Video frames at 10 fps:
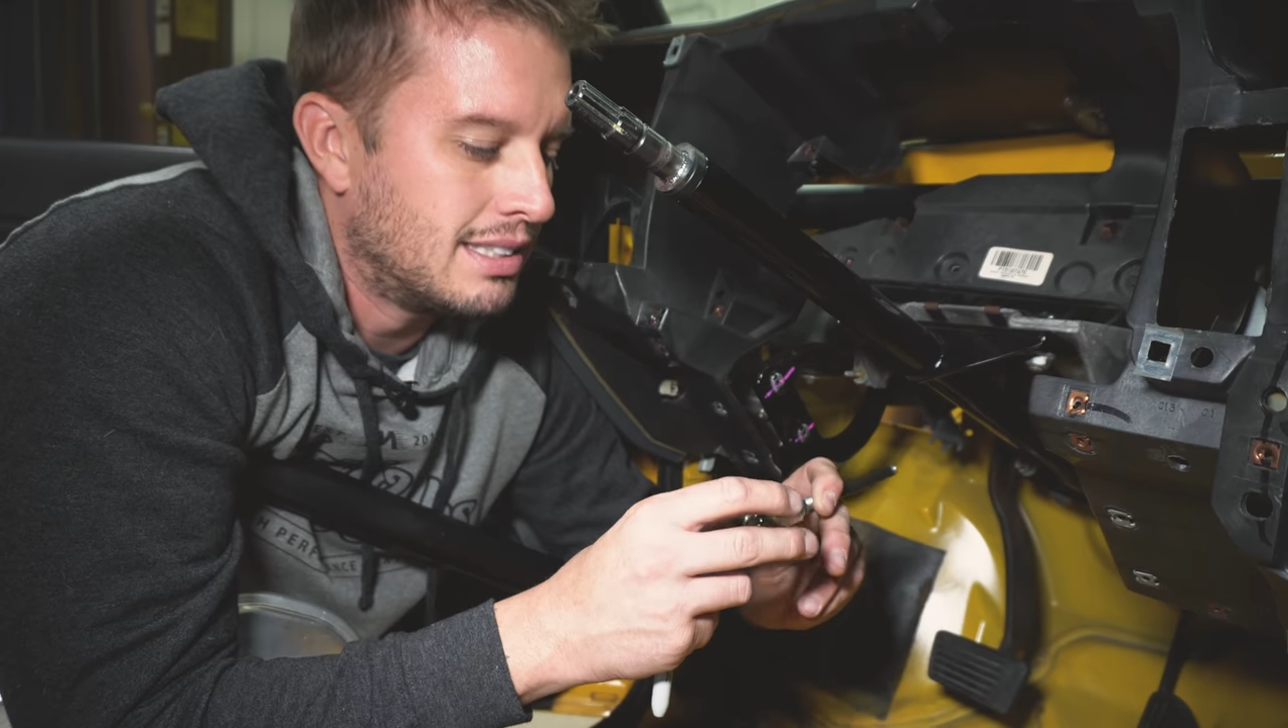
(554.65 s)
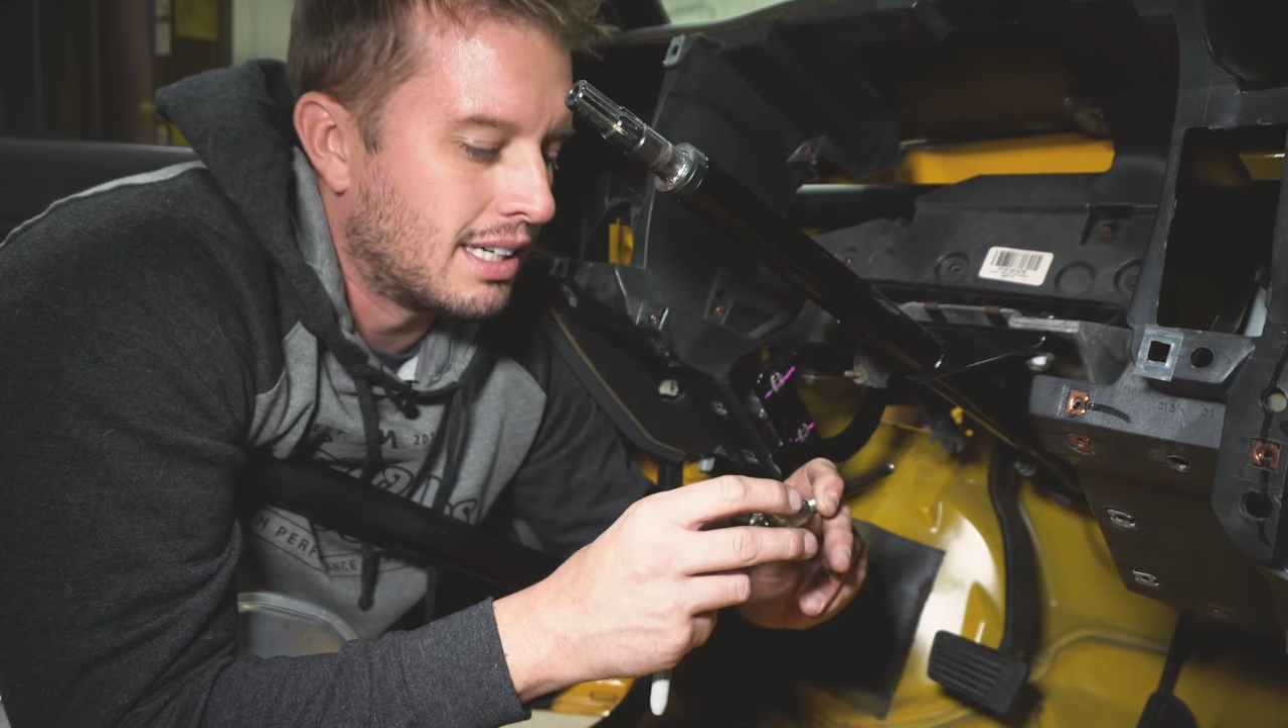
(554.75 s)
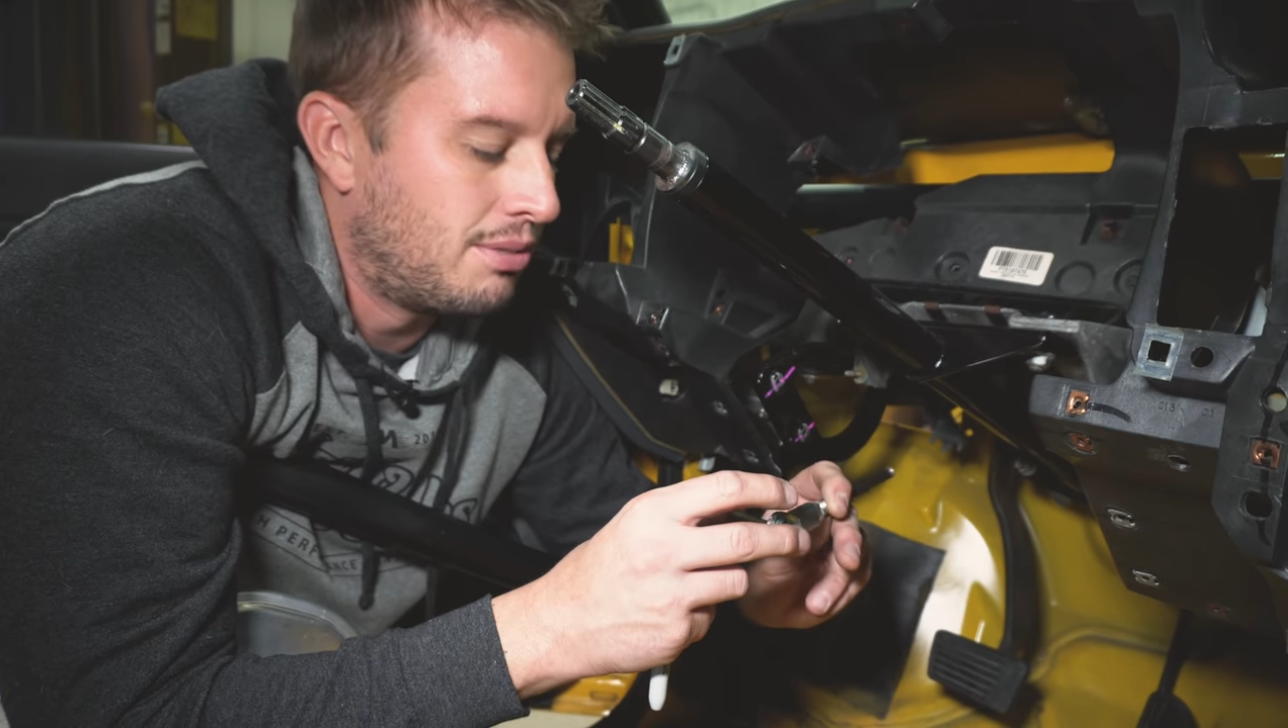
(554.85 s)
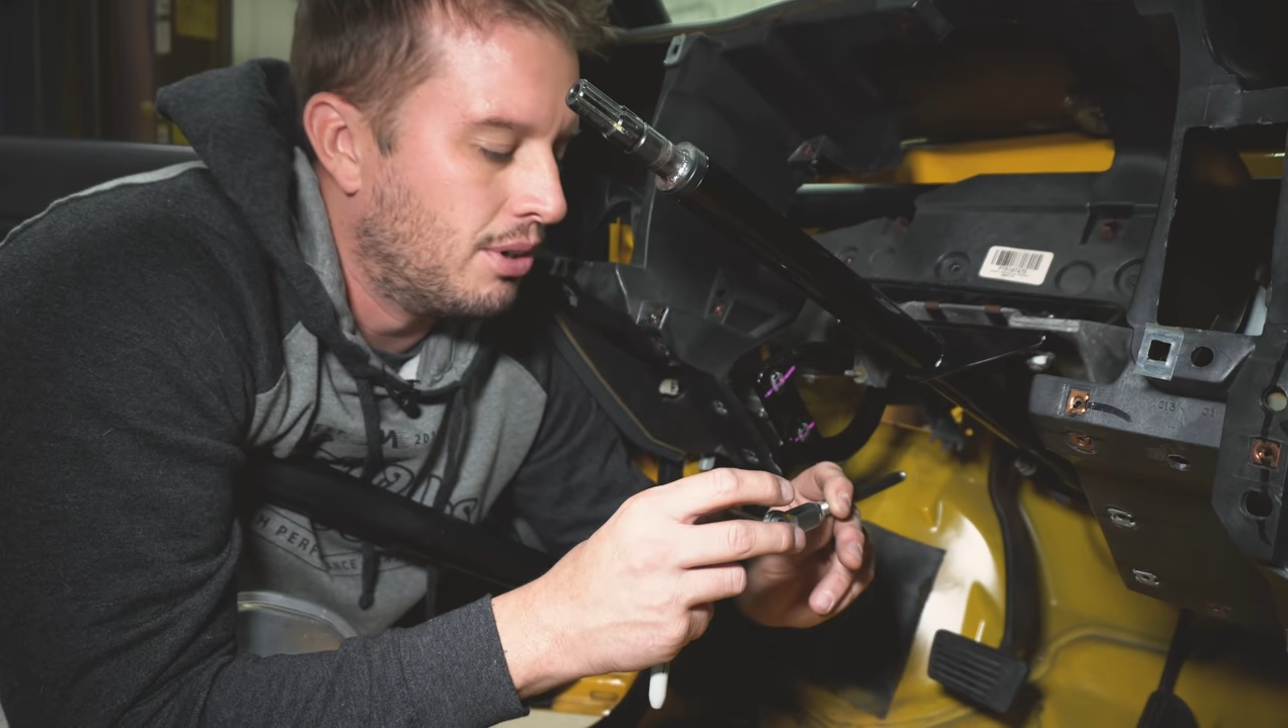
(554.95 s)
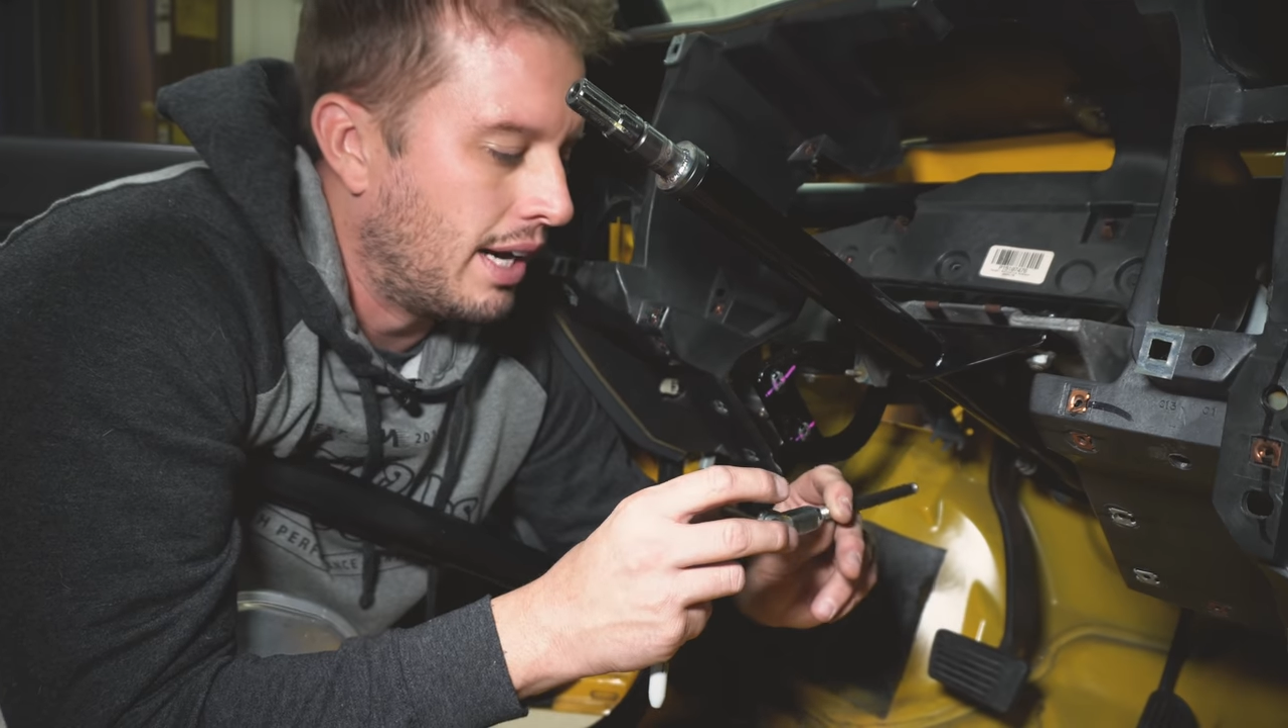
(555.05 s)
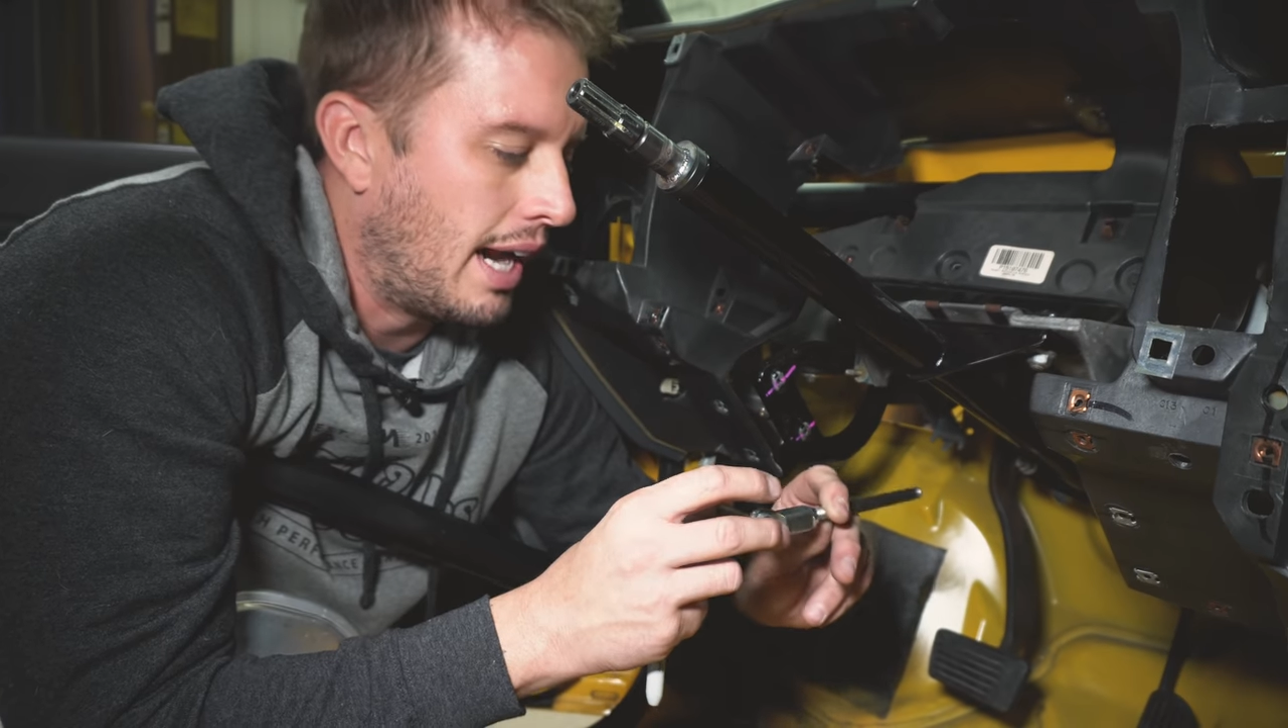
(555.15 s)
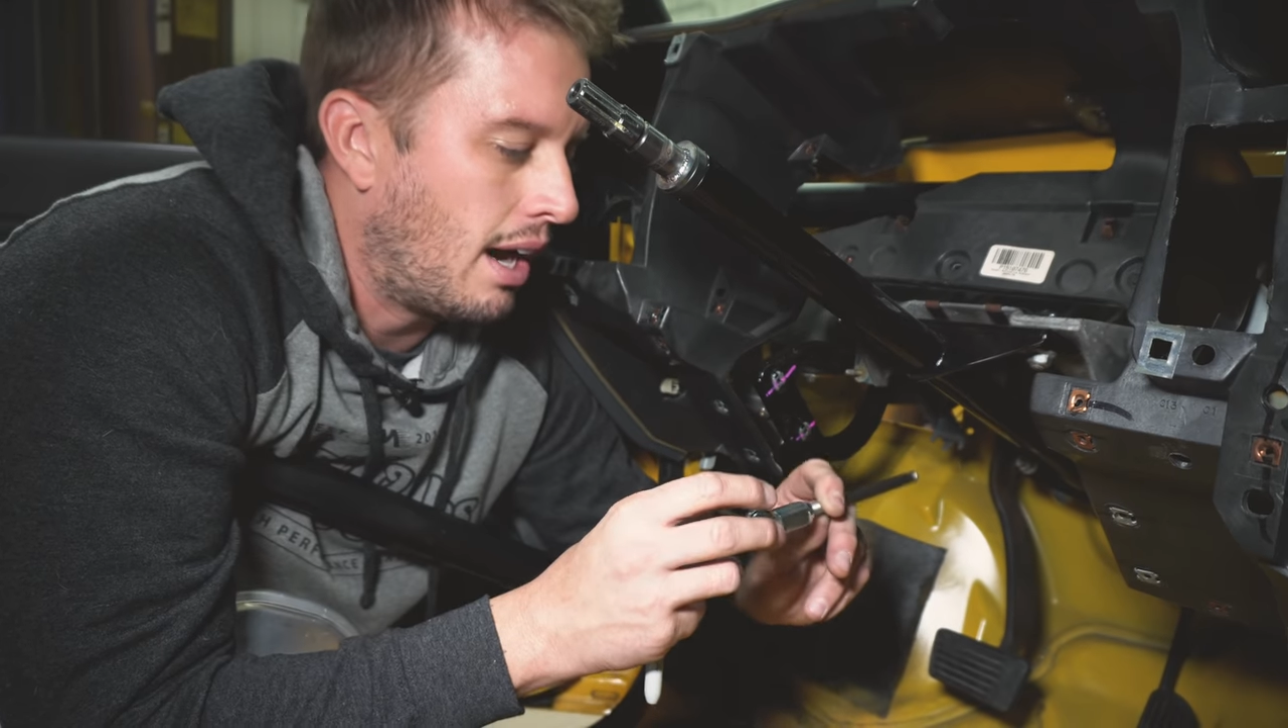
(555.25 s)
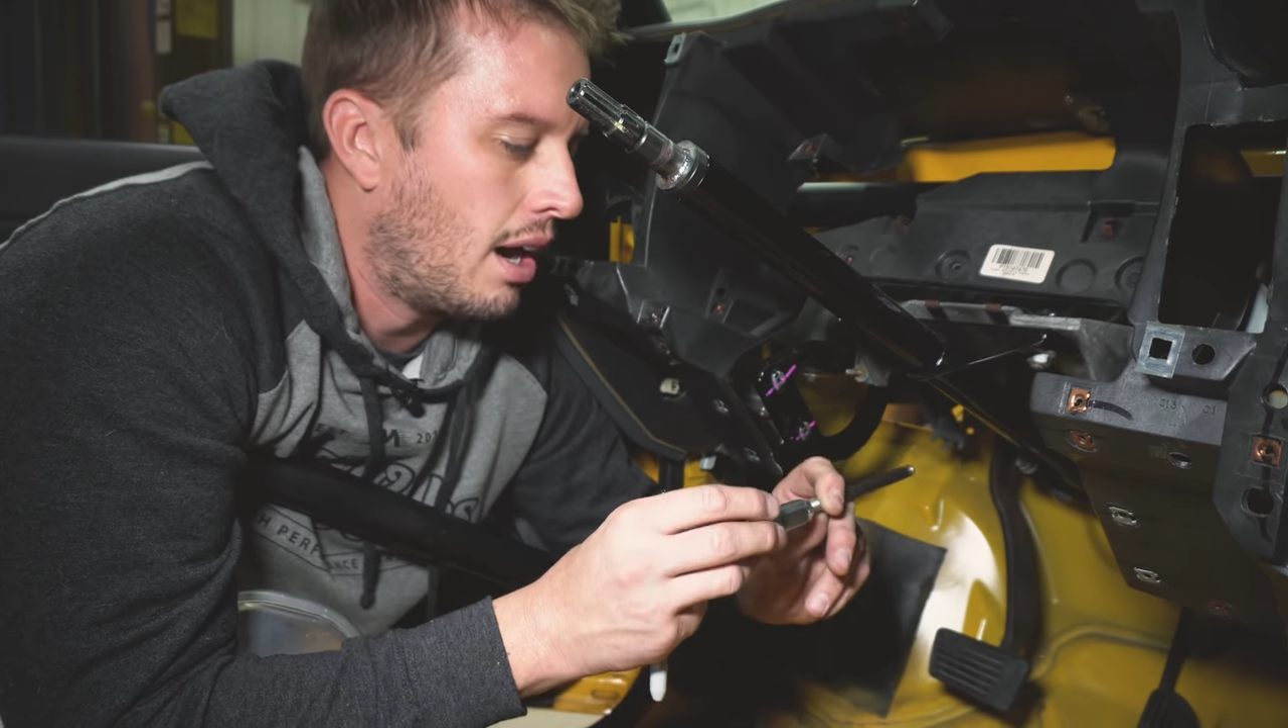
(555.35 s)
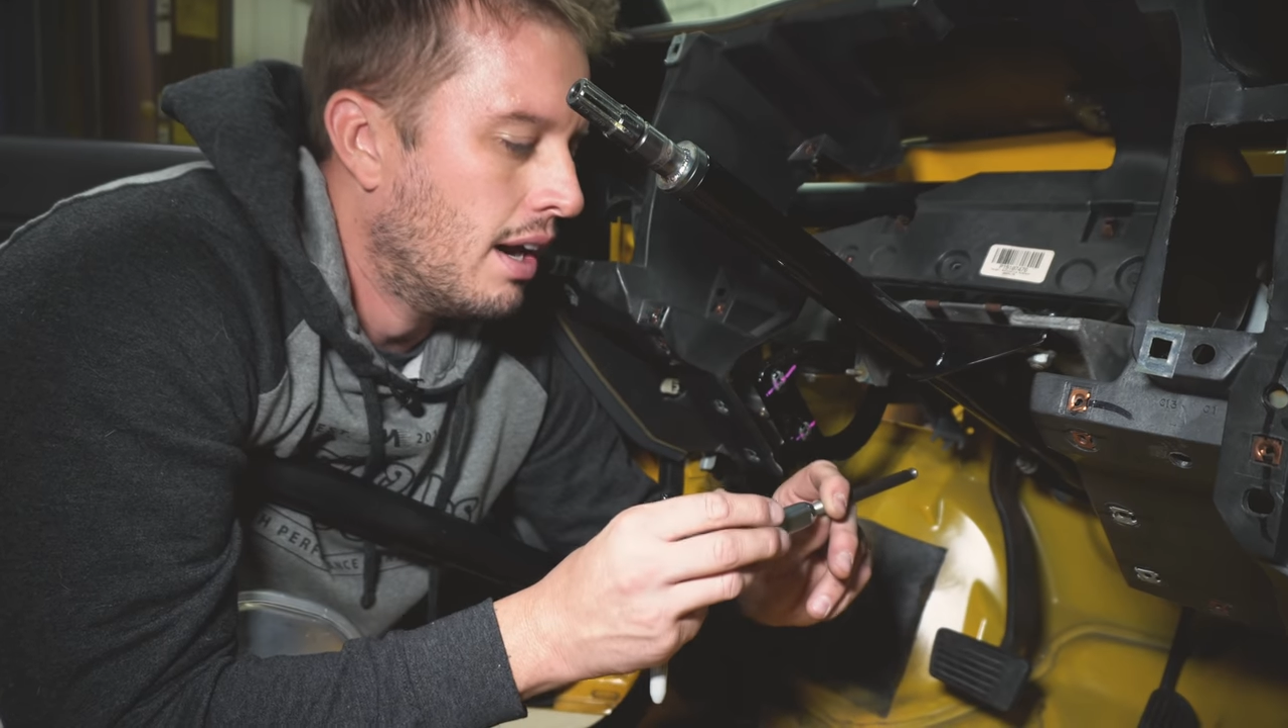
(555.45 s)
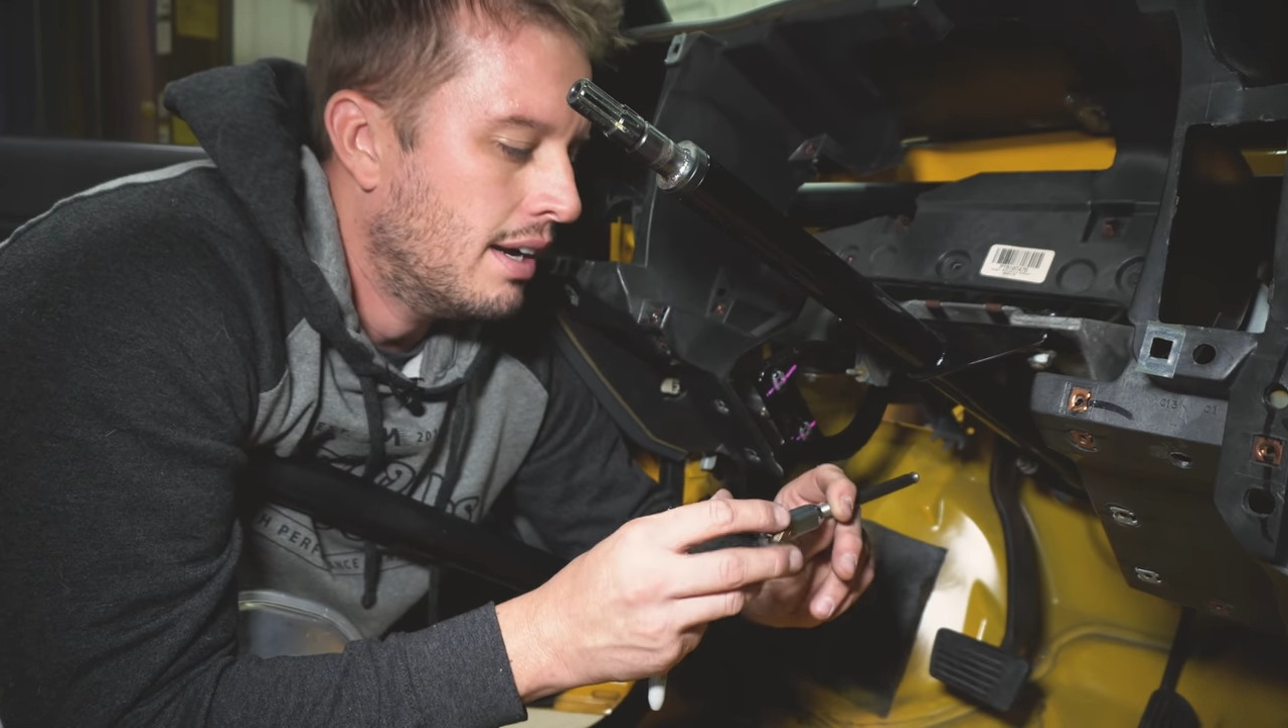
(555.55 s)
six foot in
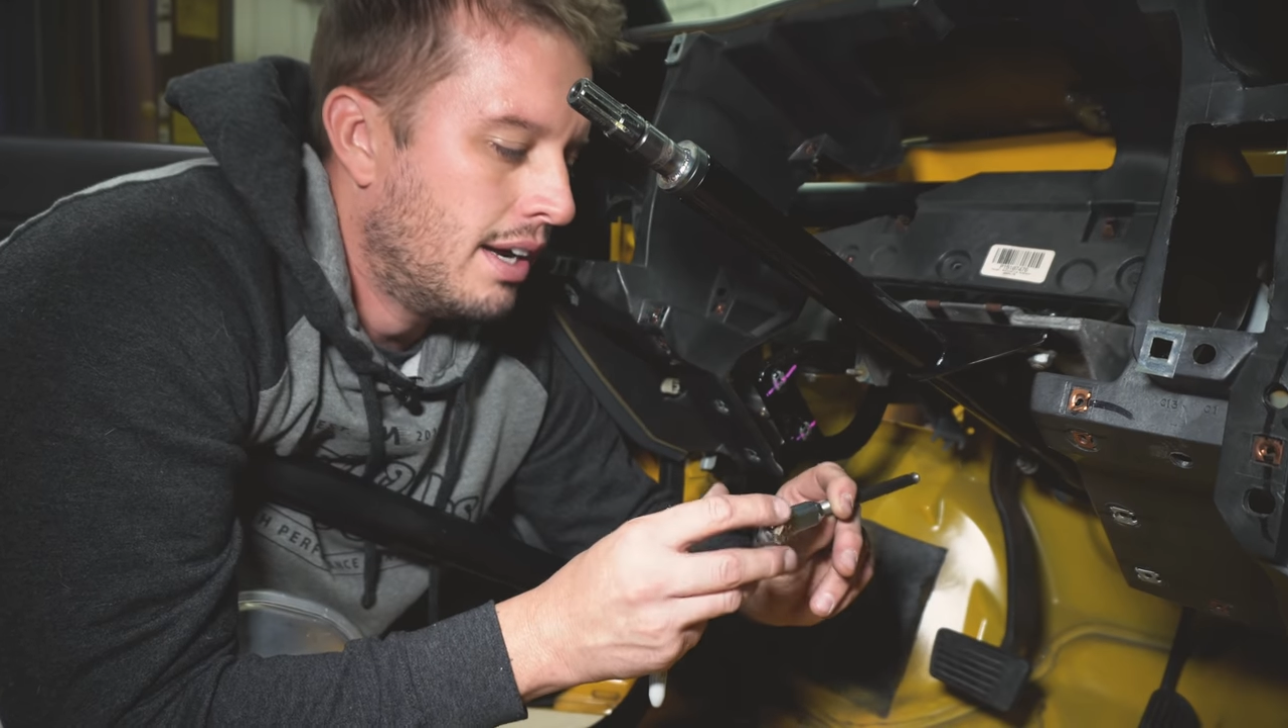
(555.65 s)
air,